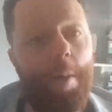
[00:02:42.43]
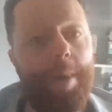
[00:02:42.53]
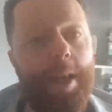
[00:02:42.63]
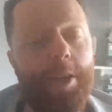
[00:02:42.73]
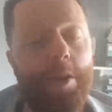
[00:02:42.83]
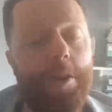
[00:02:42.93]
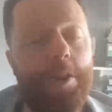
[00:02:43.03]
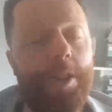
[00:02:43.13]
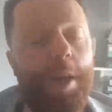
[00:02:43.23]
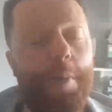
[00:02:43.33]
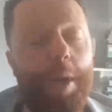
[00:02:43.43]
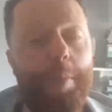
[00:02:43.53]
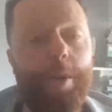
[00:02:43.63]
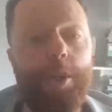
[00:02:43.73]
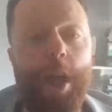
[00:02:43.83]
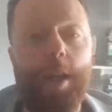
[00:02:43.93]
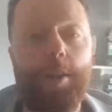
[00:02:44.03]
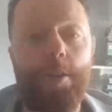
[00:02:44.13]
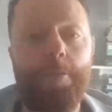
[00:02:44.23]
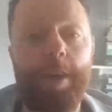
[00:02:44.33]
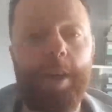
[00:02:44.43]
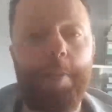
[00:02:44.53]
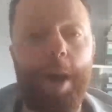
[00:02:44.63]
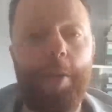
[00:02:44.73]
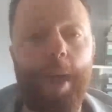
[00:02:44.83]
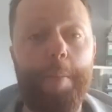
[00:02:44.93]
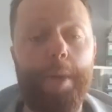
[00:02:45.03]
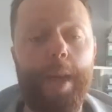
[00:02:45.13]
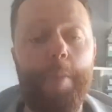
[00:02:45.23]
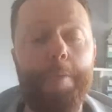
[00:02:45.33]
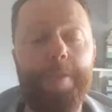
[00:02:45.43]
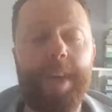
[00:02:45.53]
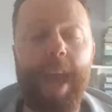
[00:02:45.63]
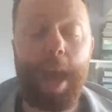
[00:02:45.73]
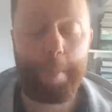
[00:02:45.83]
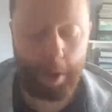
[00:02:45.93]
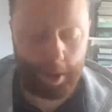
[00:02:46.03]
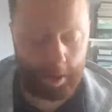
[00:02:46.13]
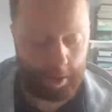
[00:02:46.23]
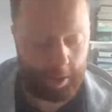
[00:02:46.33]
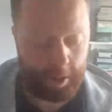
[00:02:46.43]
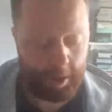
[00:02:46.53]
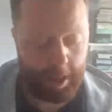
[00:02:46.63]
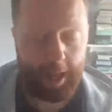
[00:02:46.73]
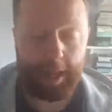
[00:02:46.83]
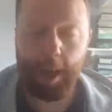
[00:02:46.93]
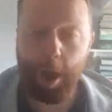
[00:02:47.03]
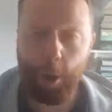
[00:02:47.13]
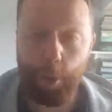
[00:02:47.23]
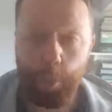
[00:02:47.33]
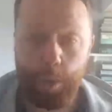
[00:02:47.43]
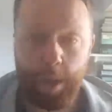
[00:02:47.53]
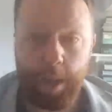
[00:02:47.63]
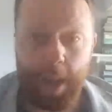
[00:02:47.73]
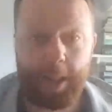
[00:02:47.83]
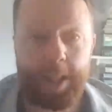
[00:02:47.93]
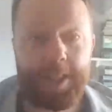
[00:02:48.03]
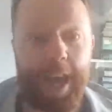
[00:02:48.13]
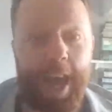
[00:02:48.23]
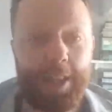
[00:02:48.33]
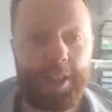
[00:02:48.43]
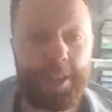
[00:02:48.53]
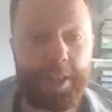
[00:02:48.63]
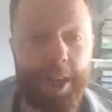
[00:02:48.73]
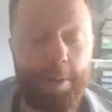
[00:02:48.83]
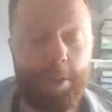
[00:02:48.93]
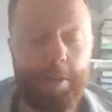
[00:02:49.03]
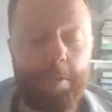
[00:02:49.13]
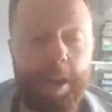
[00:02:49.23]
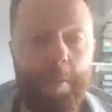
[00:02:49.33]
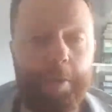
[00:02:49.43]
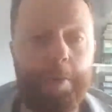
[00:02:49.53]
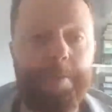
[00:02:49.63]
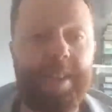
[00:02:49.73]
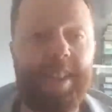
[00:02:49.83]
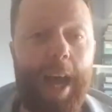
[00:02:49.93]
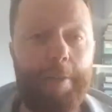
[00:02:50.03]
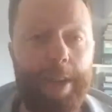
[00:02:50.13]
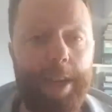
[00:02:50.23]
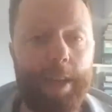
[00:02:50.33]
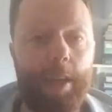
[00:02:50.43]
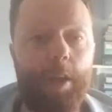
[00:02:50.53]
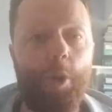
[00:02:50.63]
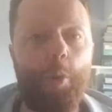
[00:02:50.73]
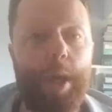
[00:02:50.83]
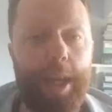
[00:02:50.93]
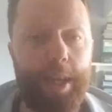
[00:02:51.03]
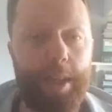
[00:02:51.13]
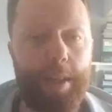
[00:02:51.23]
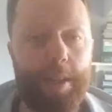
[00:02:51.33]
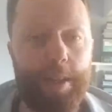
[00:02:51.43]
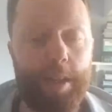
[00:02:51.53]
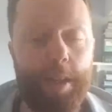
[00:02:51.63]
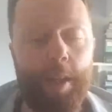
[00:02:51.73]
be interesting to see what people in chat do think about that. But yeah, I went for Kepa in goal. And then to add to the Chelsea theme, I've gone for David Luiz.